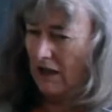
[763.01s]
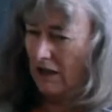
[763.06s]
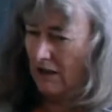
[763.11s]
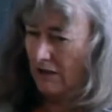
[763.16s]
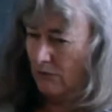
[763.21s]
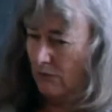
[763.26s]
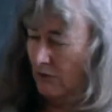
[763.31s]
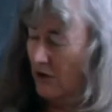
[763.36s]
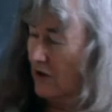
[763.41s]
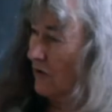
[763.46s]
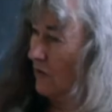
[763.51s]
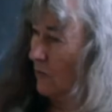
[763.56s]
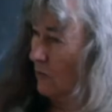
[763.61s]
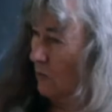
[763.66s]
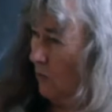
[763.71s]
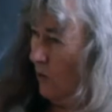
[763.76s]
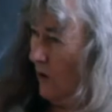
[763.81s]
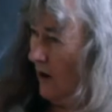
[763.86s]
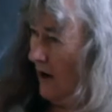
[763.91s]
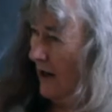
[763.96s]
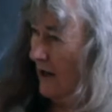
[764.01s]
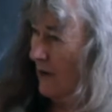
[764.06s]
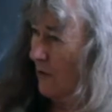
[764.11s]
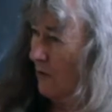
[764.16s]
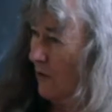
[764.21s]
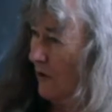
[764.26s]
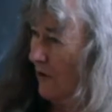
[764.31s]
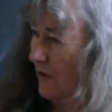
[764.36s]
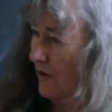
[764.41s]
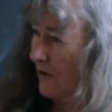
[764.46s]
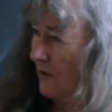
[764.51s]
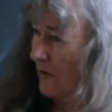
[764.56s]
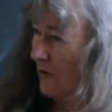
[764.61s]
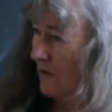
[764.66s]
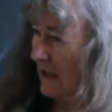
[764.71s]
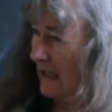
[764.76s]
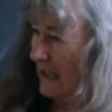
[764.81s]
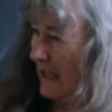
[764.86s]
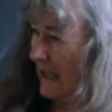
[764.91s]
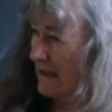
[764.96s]
And the reason why was
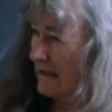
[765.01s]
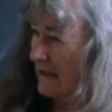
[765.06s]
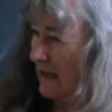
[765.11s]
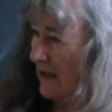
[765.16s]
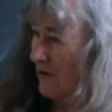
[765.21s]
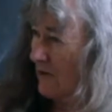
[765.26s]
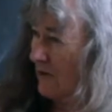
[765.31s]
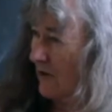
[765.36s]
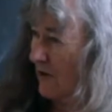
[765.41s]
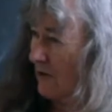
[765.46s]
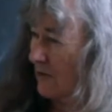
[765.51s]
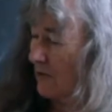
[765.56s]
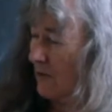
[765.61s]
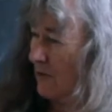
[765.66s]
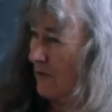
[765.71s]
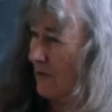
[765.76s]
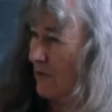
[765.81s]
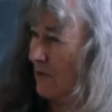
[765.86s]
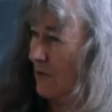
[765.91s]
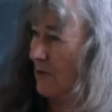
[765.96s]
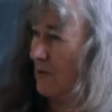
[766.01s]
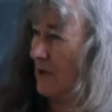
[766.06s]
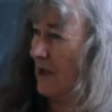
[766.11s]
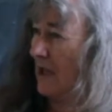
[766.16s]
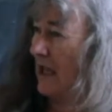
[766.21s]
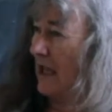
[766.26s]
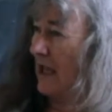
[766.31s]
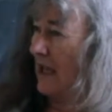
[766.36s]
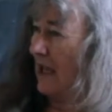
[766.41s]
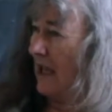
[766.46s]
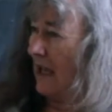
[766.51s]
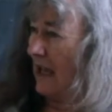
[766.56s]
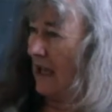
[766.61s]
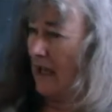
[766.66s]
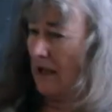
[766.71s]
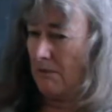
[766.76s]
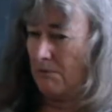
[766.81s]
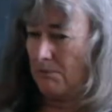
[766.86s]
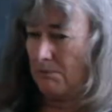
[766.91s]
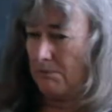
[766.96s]
the gas hydrates were forming
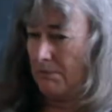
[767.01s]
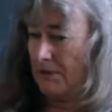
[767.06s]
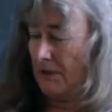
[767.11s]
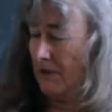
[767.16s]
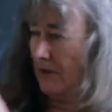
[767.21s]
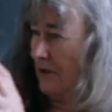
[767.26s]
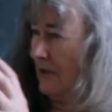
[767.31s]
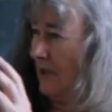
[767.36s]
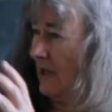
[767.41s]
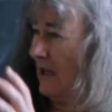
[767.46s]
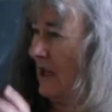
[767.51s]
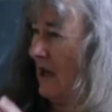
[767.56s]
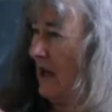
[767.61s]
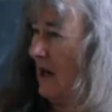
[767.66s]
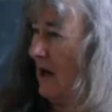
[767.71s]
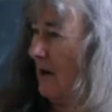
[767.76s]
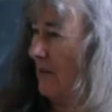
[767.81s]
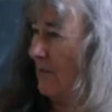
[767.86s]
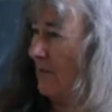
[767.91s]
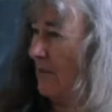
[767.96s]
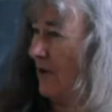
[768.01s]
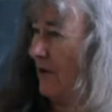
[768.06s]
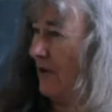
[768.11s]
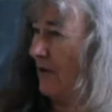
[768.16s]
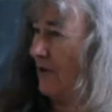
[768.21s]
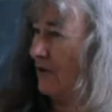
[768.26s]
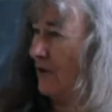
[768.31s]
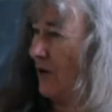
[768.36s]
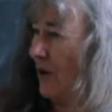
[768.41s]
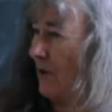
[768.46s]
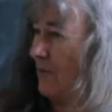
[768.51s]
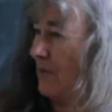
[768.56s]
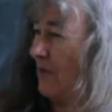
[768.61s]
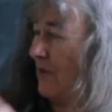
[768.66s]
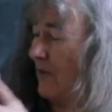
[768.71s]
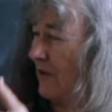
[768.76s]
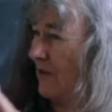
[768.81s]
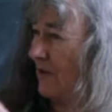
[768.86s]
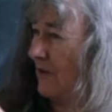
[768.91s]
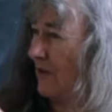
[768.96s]
and building up on top
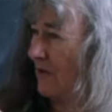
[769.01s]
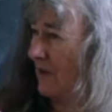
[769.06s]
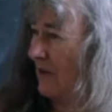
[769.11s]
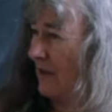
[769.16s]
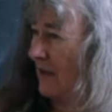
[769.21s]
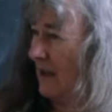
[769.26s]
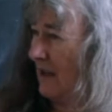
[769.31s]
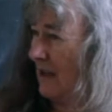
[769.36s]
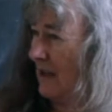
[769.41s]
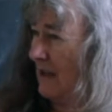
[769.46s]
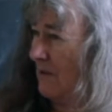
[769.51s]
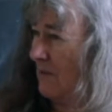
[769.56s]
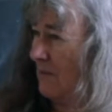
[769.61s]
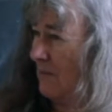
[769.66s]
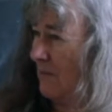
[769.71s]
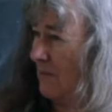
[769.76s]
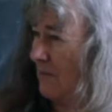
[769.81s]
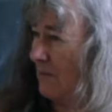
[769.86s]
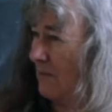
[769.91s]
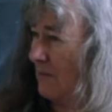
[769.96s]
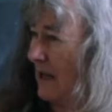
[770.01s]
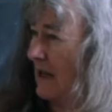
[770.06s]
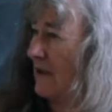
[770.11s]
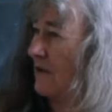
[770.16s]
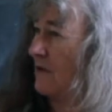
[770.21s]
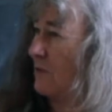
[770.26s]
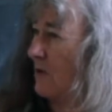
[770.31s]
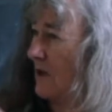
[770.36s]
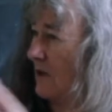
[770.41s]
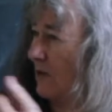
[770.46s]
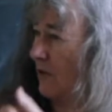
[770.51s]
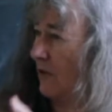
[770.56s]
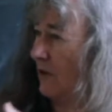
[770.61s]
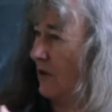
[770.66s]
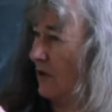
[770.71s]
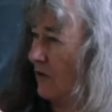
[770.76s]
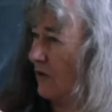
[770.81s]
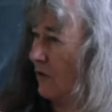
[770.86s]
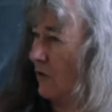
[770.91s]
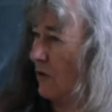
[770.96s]
of the, the place where all
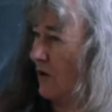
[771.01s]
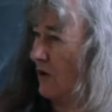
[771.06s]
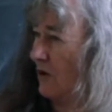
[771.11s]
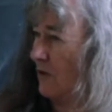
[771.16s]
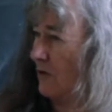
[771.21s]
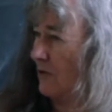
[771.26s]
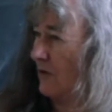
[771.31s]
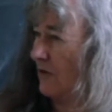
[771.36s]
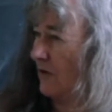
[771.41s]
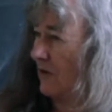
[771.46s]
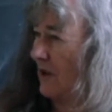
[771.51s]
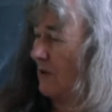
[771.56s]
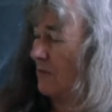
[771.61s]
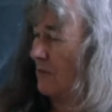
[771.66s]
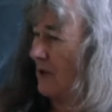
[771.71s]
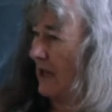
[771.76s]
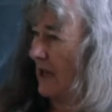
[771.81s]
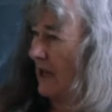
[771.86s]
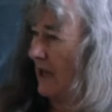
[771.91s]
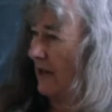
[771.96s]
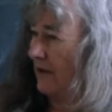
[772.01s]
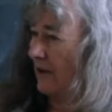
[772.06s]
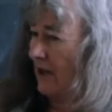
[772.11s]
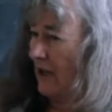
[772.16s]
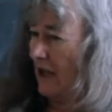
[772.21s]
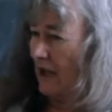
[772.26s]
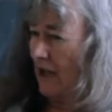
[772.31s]
this oil was coming out